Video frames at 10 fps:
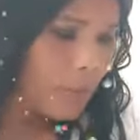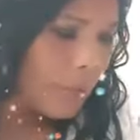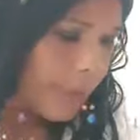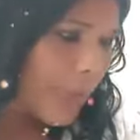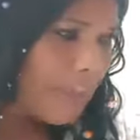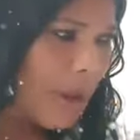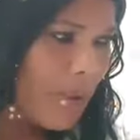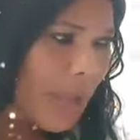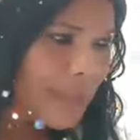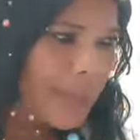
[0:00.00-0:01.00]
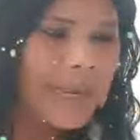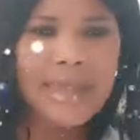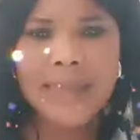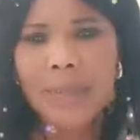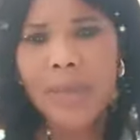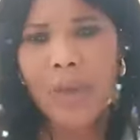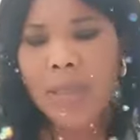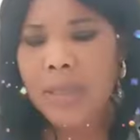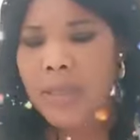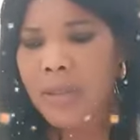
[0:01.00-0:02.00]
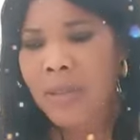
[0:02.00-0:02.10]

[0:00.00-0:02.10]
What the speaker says: Okay, may we analyze that because